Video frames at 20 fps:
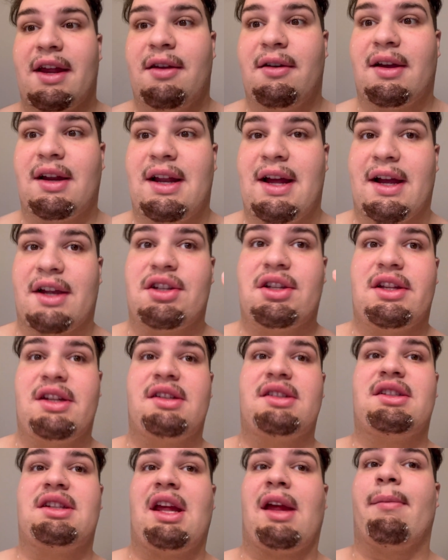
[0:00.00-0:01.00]
you can actually
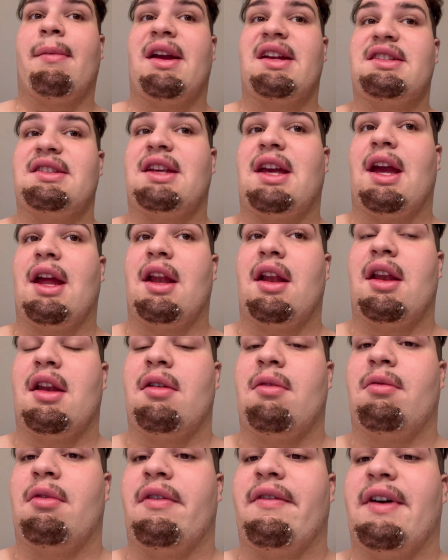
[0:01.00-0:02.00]
see my
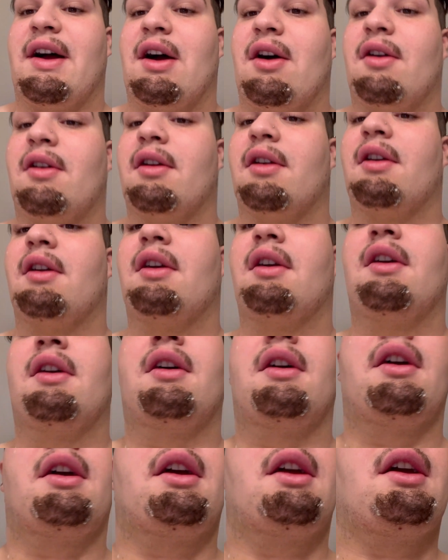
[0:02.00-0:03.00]
skin without
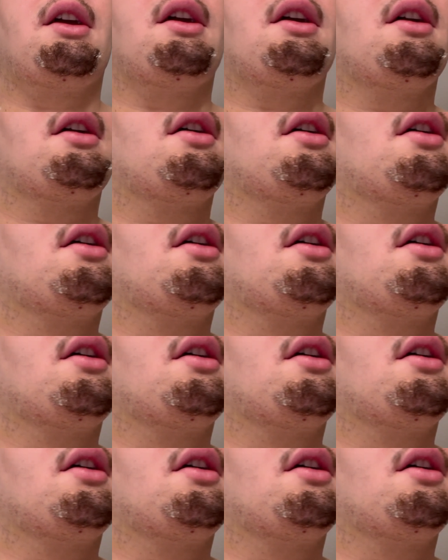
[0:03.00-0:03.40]
it,